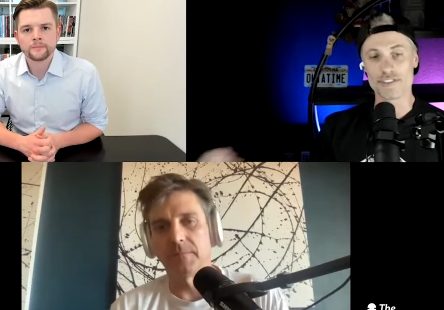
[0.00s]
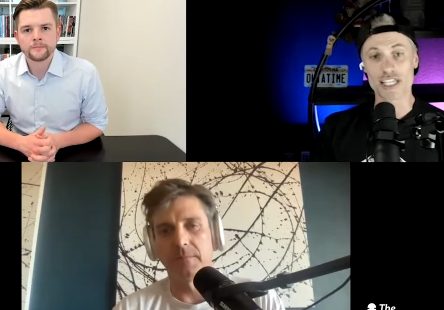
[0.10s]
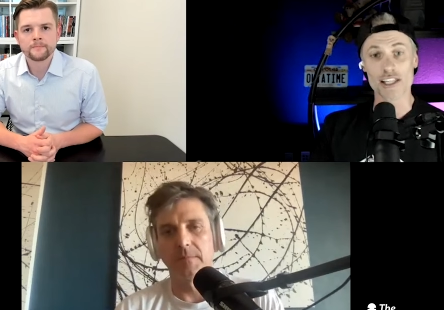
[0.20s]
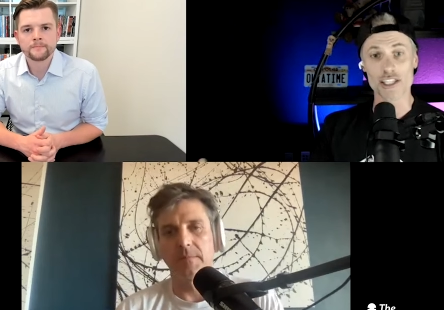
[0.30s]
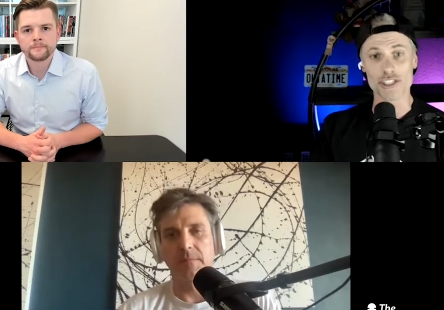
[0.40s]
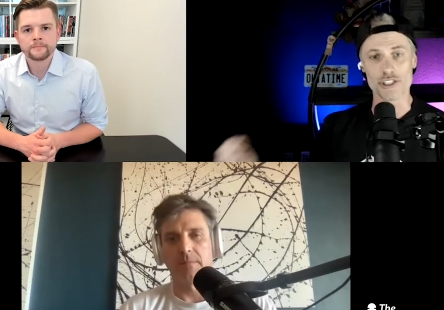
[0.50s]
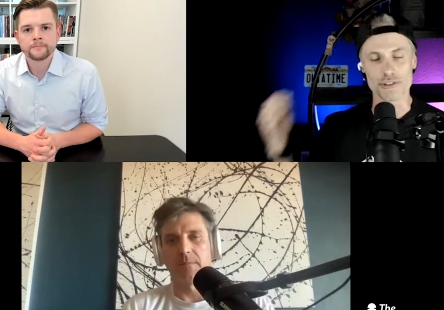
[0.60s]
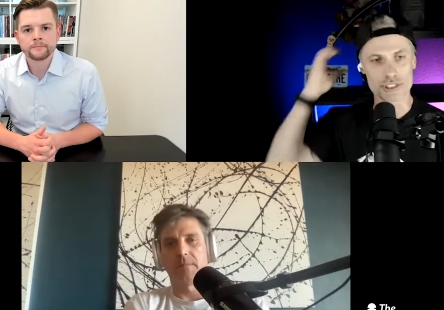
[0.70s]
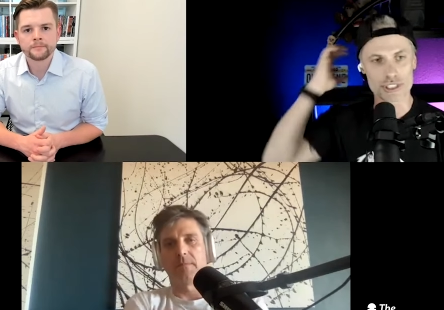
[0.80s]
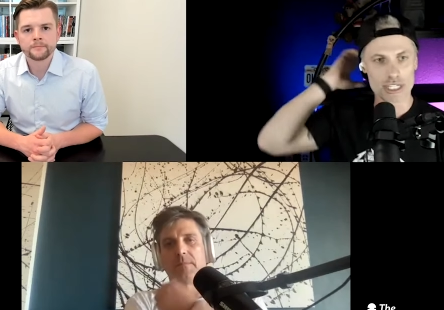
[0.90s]

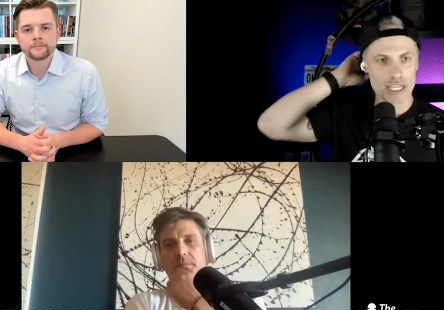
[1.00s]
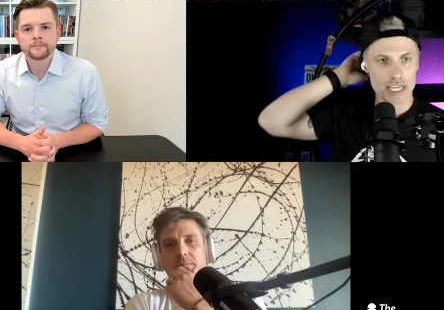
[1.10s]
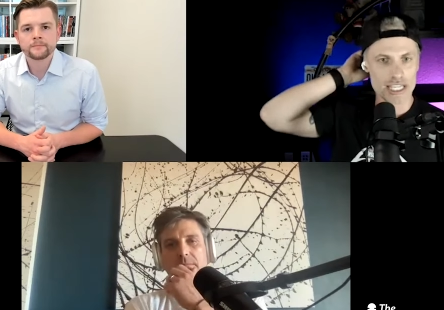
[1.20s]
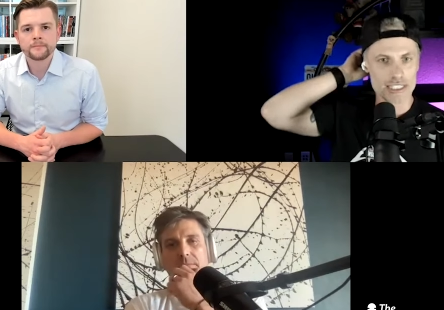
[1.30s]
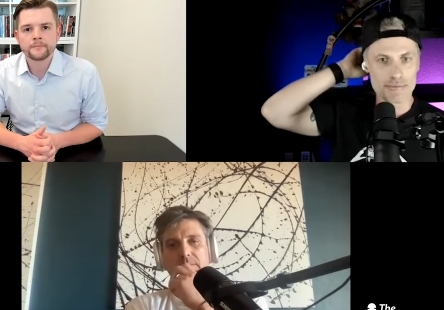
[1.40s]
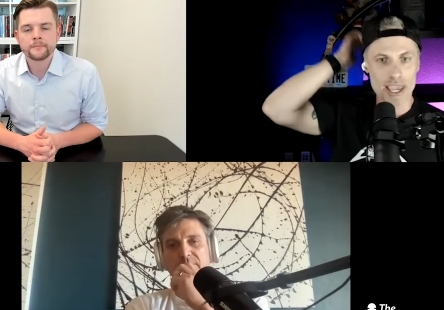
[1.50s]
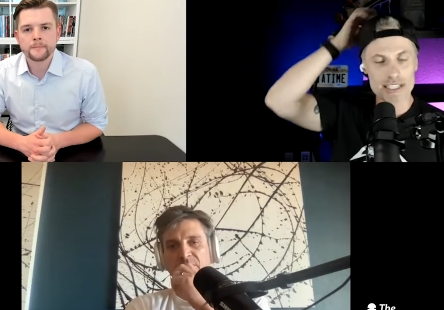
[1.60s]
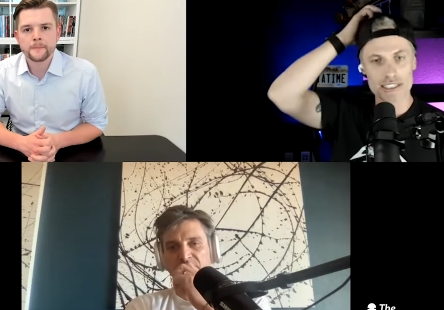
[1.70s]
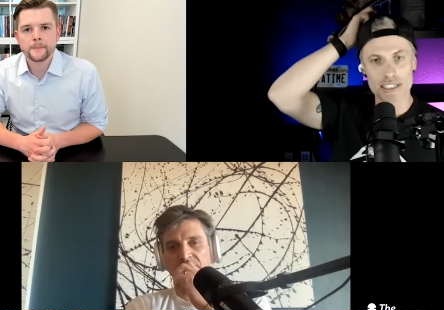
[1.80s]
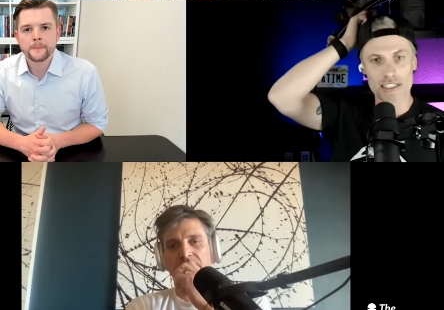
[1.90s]
Speaker 1: teledudes is
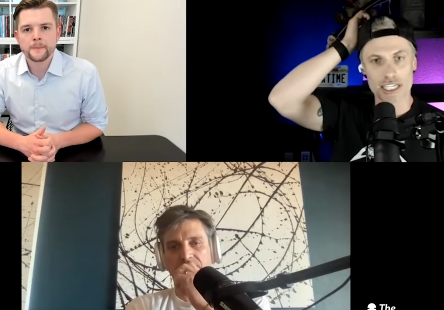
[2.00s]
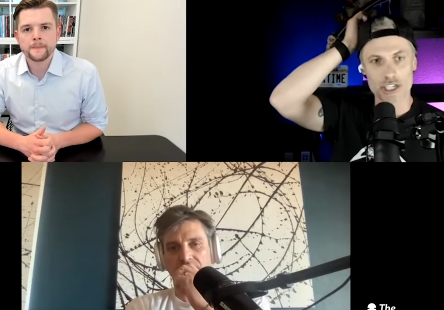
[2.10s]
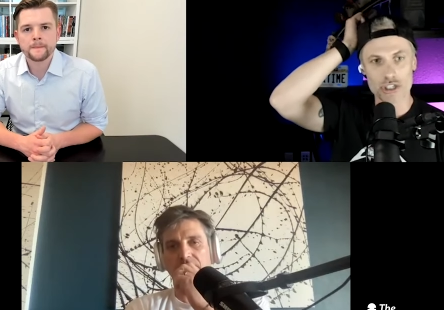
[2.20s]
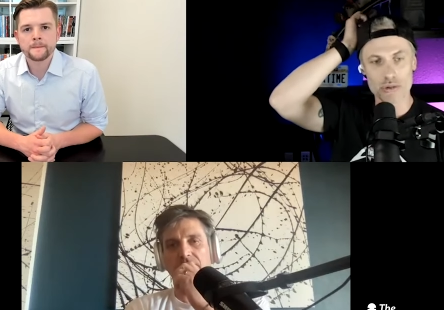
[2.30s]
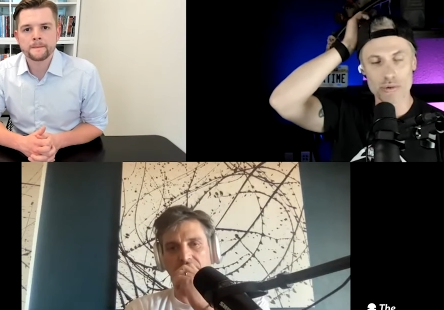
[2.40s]
basically you